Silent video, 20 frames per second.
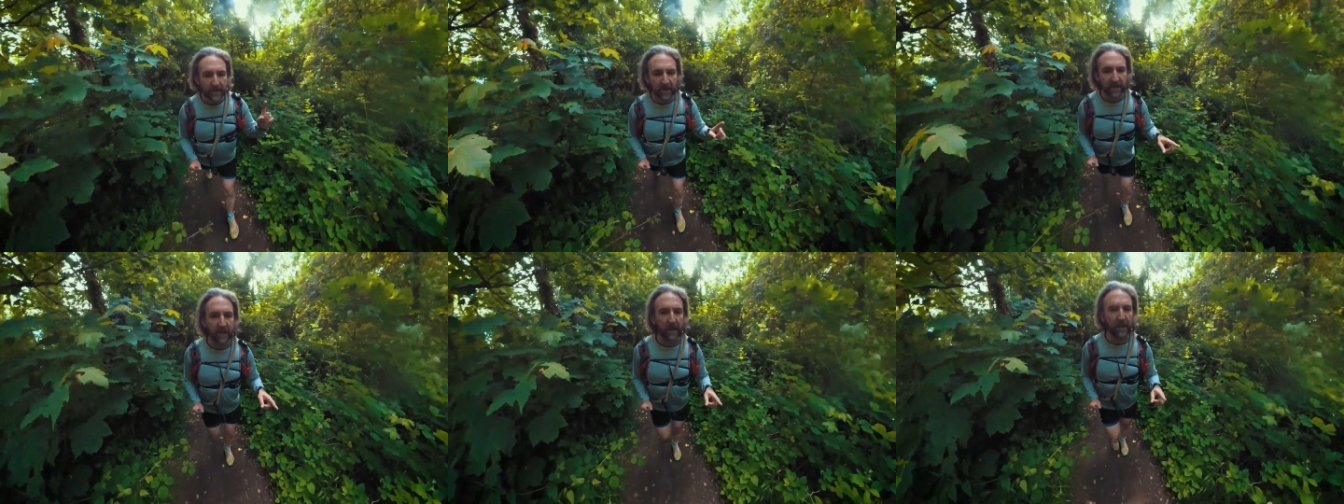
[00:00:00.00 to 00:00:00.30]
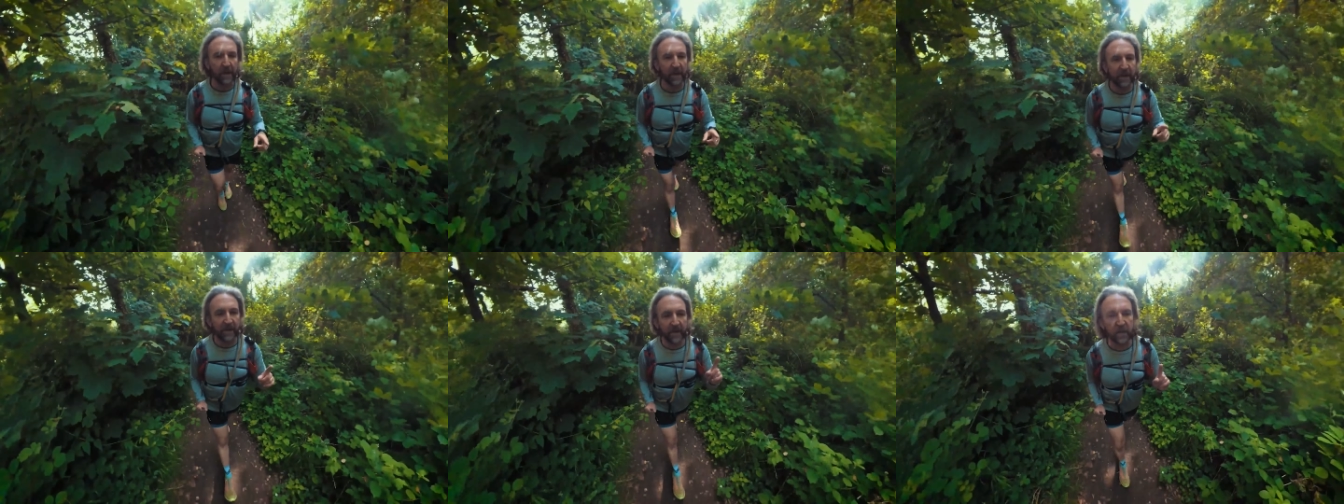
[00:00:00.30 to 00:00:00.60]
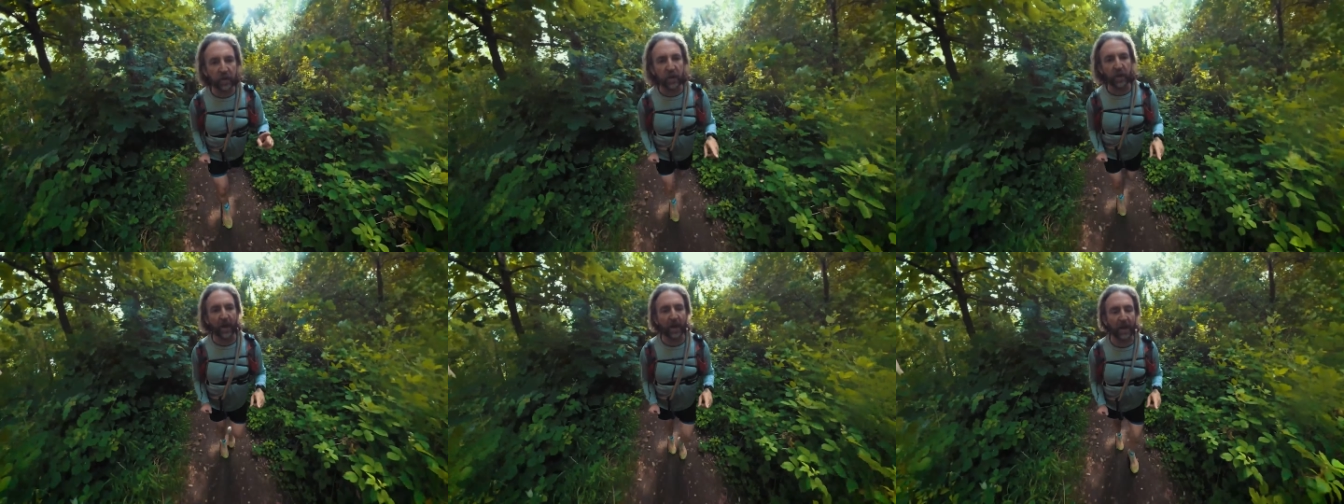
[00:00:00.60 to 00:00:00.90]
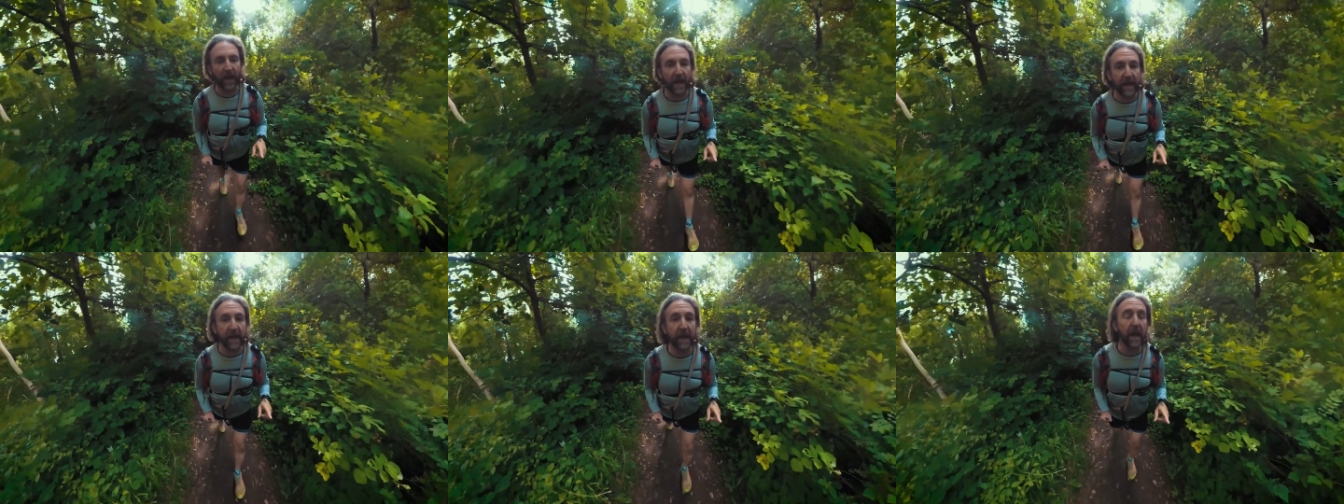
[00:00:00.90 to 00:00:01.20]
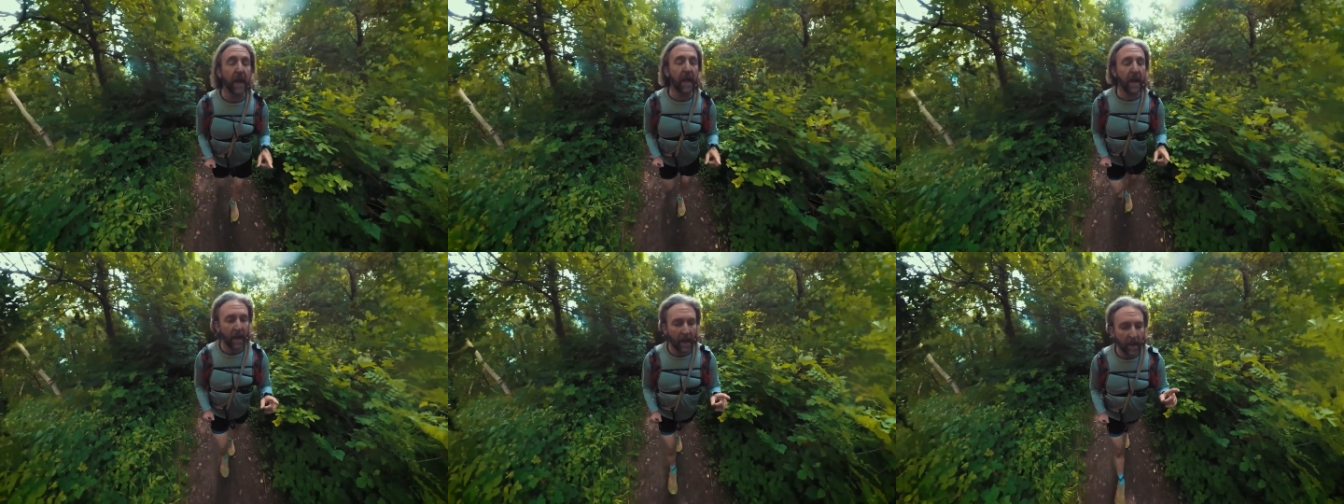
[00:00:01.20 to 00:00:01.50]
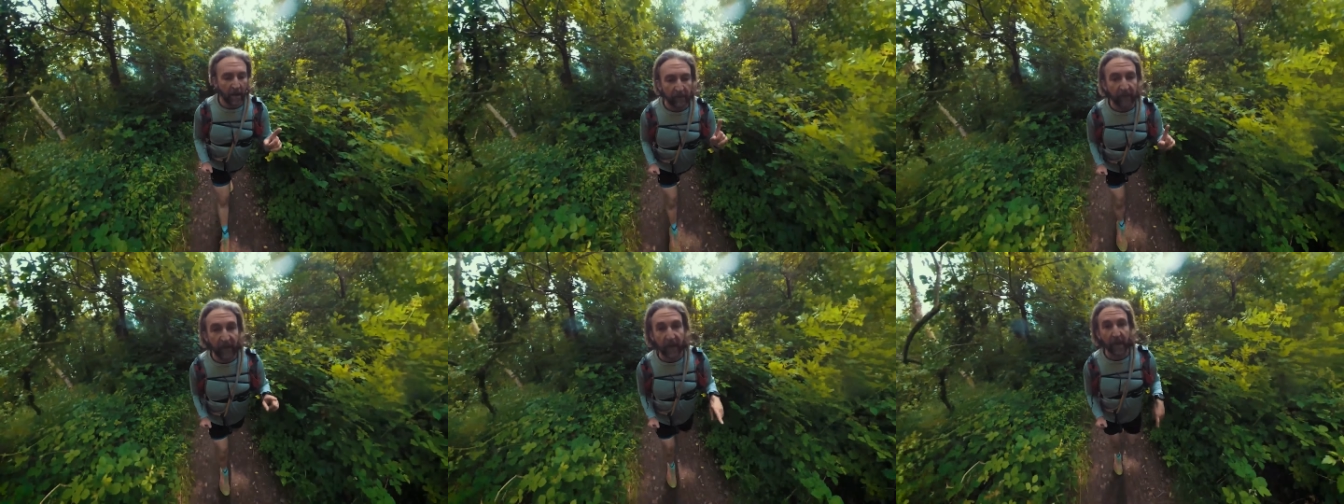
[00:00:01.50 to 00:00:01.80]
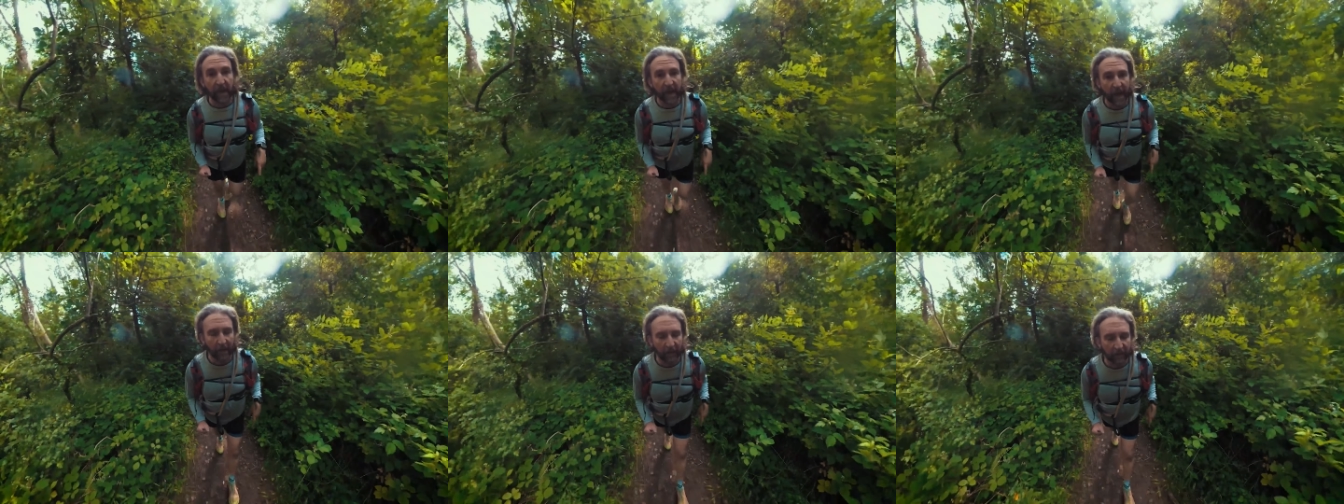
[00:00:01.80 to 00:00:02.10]
To-do lists and journaling,
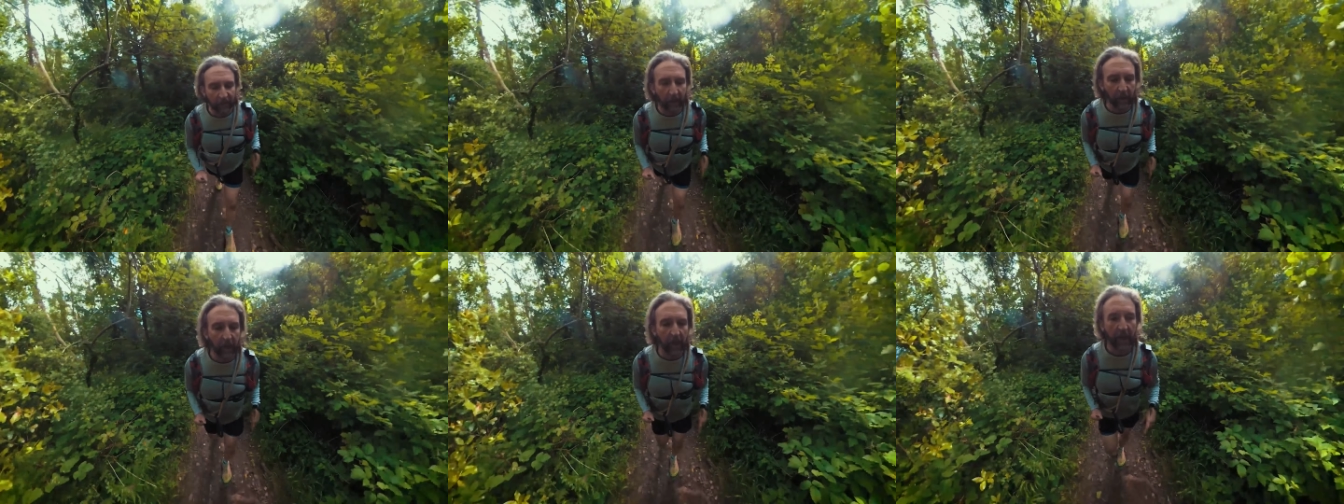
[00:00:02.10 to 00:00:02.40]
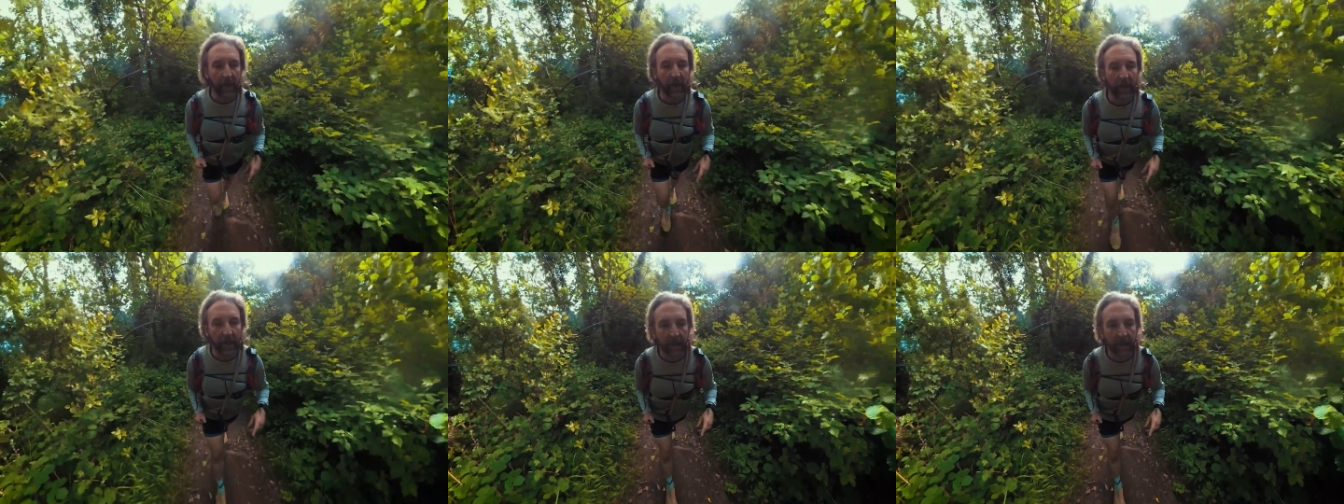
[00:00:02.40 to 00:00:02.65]
very helpful.